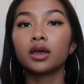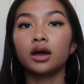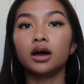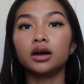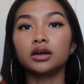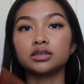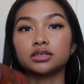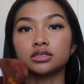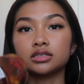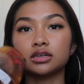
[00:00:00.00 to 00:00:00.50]

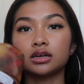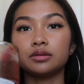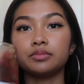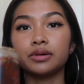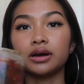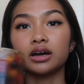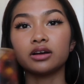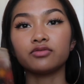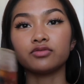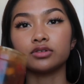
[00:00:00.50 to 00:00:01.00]
Just got
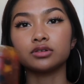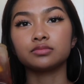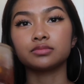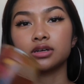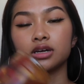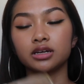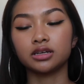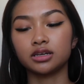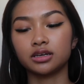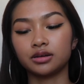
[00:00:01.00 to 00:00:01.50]
back from
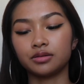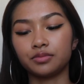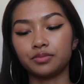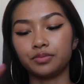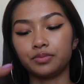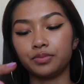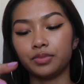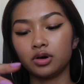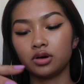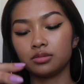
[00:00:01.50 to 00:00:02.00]
getting
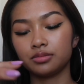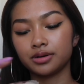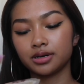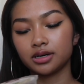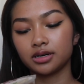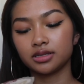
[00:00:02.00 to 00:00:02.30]
boba.